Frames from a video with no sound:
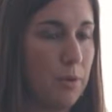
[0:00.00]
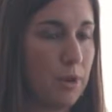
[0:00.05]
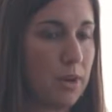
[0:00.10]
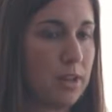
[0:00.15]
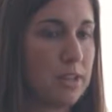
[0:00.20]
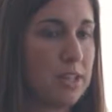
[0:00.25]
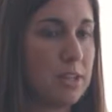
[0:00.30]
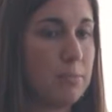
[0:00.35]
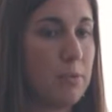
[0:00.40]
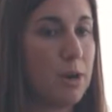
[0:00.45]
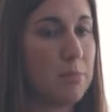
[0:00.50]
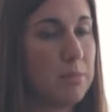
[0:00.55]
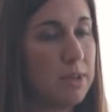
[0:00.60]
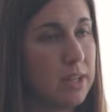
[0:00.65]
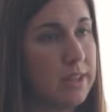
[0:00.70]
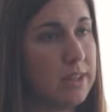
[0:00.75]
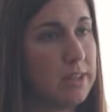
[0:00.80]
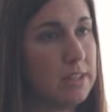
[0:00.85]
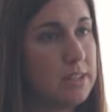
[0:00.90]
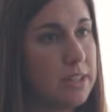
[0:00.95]
I work at the Department of
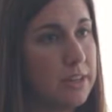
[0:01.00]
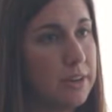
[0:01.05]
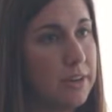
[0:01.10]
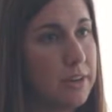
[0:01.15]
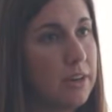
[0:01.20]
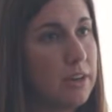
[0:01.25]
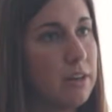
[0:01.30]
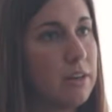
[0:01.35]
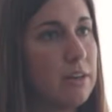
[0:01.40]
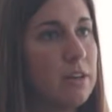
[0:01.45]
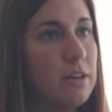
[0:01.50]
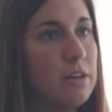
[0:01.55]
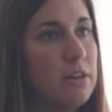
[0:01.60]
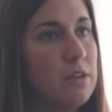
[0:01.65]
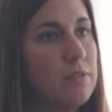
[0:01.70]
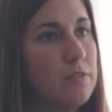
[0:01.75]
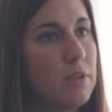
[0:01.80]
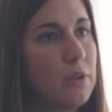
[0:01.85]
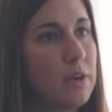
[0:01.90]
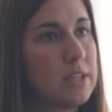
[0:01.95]
the Interior,
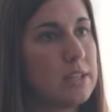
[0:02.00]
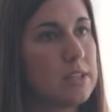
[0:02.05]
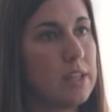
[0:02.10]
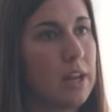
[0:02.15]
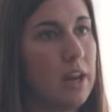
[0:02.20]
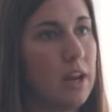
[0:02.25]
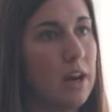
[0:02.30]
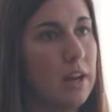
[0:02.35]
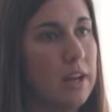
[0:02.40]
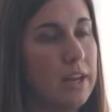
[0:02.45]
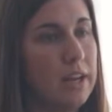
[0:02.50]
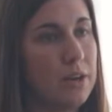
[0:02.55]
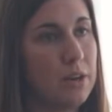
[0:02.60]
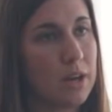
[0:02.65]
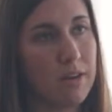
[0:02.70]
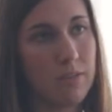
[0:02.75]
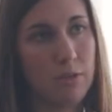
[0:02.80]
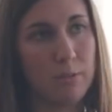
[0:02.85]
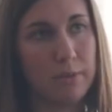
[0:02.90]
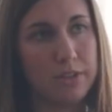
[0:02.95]
focusing on
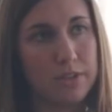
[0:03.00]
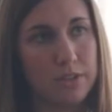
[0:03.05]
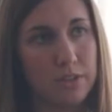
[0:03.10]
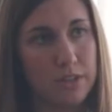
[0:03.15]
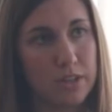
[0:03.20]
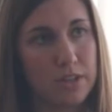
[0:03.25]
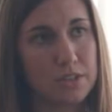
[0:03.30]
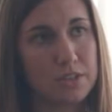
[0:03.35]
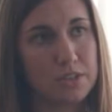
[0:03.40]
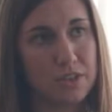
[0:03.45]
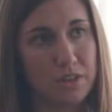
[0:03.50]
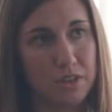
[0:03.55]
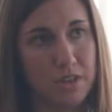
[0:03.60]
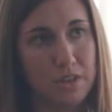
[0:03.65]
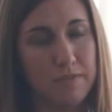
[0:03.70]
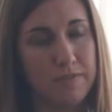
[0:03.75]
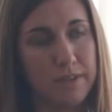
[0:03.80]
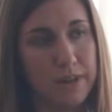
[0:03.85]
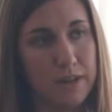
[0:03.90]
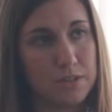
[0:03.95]
intergovernmental and external
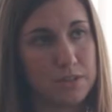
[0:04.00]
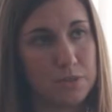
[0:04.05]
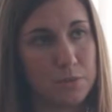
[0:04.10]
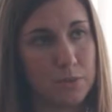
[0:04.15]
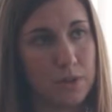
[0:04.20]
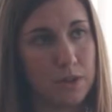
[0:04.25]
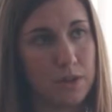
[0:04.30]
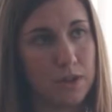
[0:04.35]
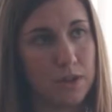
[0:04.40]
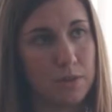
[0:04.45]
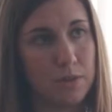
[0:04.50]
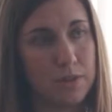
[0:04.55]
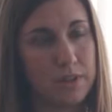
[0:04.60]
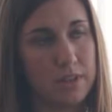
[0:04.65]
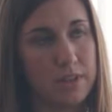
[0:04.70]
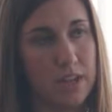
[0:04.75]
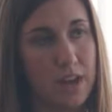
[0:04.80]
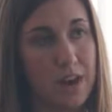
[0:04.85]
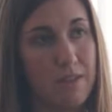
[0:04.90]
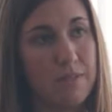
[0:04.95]
affairs work within
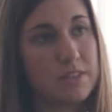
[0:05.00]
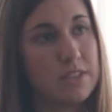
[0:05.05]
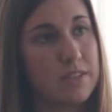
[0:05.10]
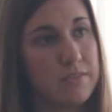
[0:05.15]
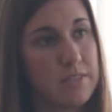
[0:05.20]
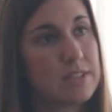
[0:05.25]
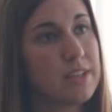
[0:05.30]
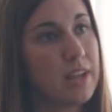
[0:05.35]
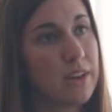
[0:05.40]
the Office of the